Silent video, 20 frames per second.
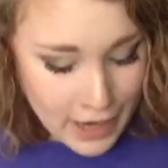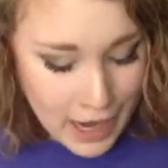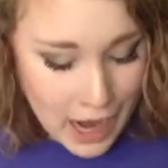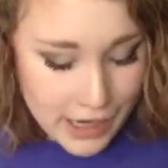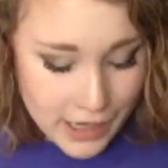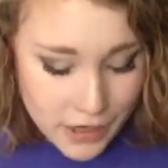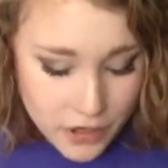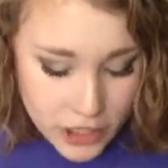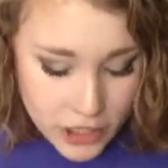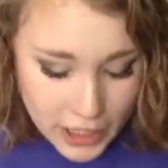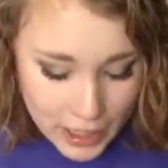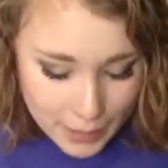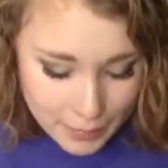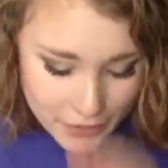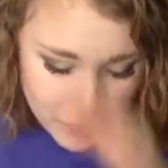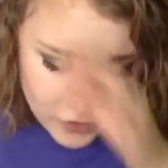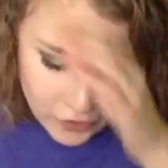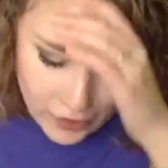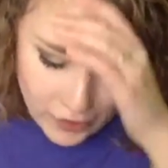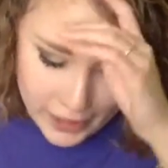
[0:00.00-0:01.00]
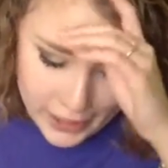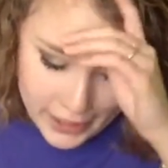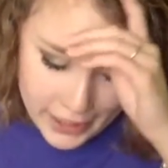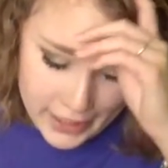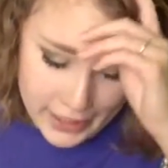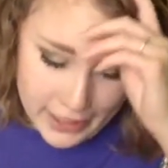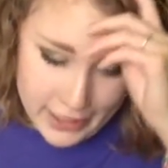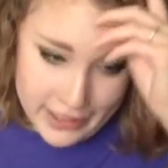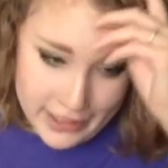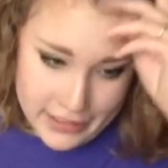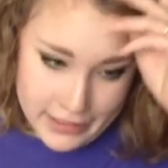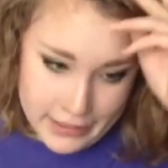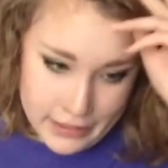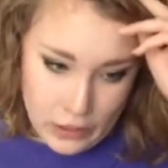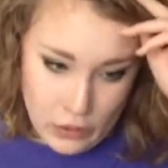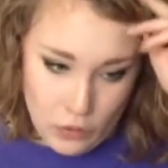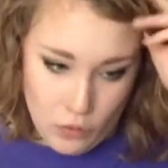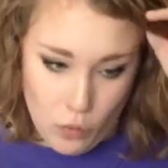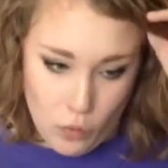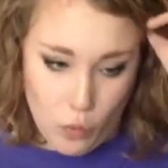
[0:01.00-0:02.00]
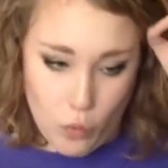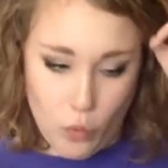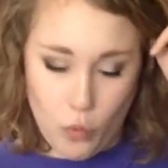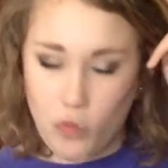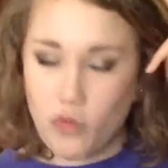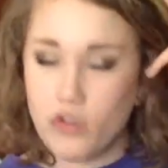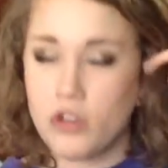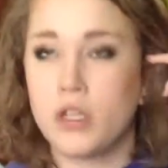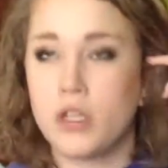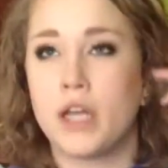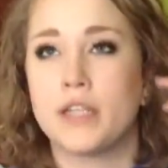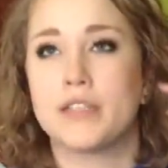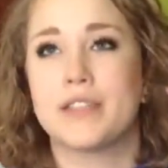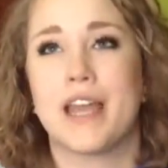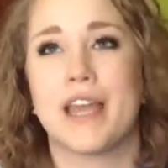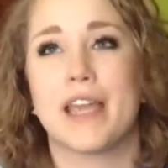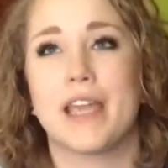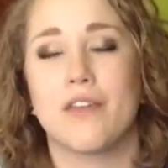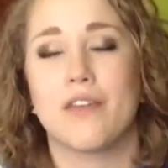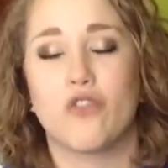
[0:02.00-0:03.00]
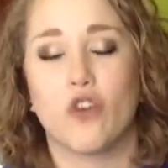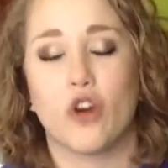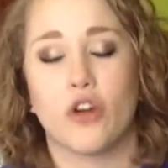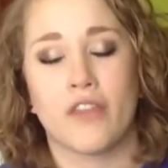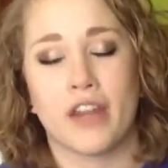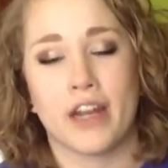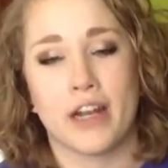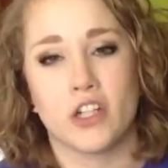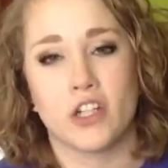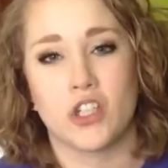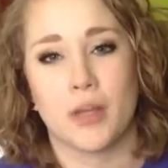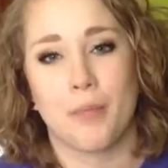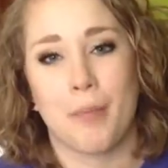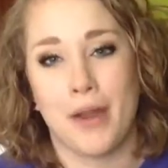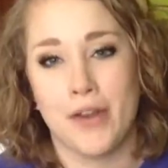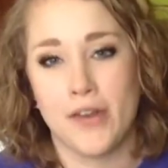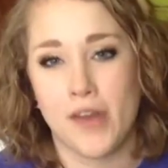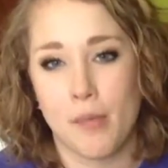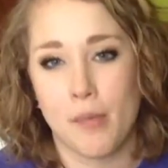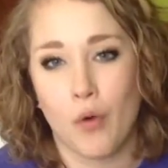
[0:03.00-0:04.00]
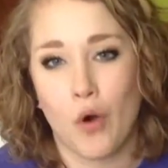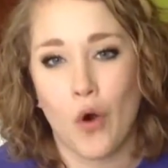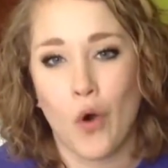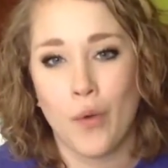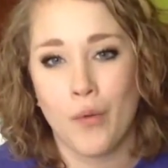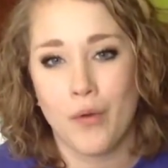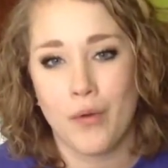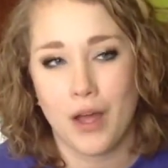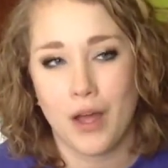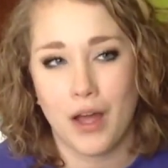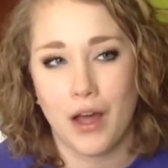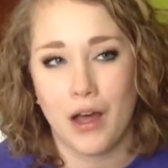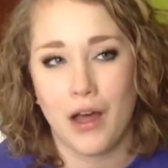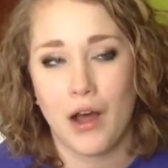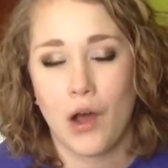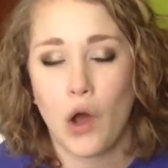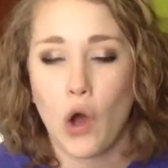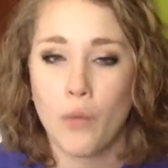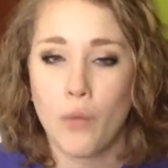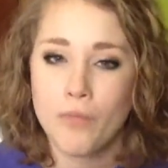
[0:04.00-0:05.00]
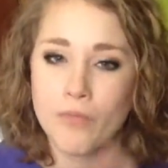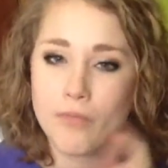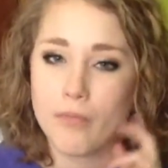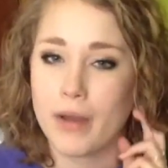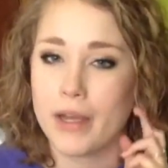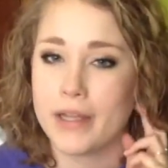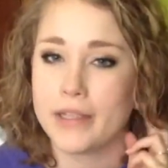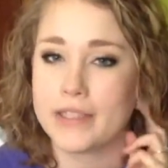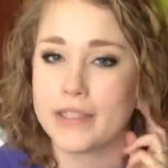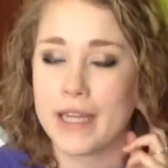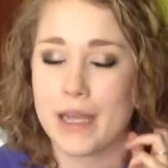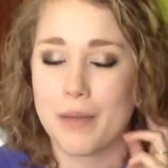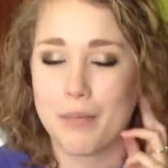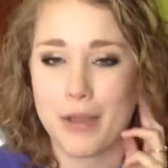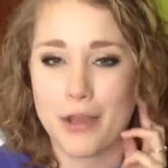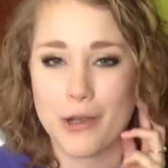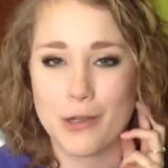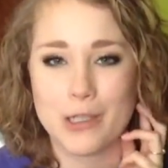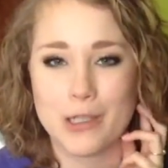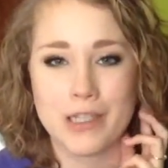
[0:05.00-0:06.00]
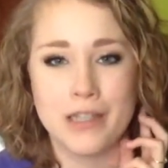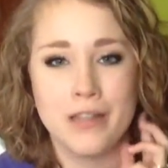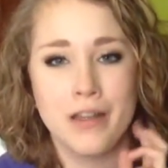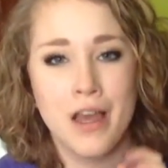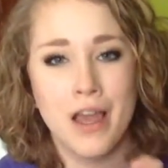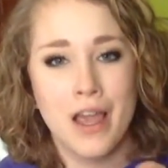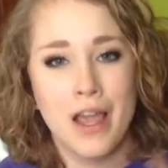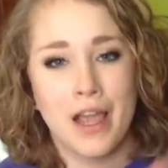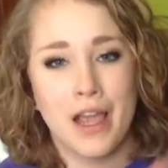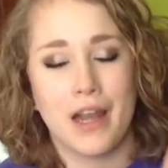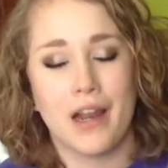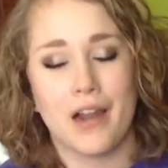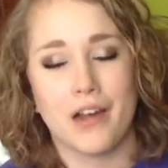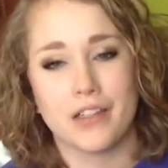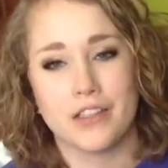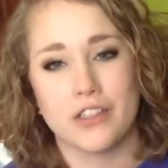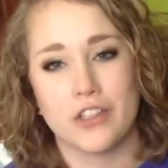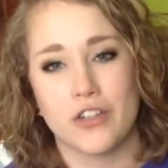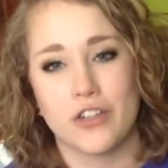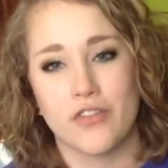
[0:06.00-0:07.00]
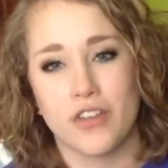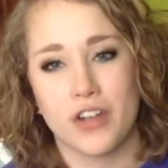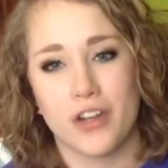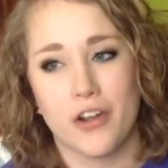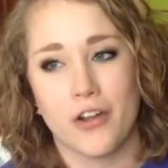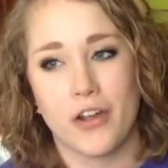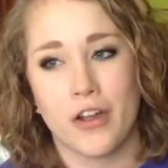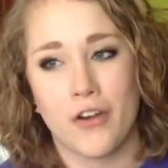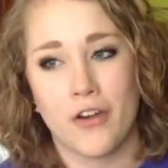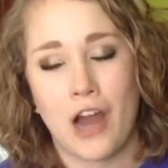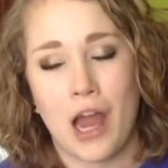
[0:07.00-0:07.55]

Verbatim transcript: Another thing I've been doing is taking full advantage of my double uh, my second piercing. Now, I'll insert a video here.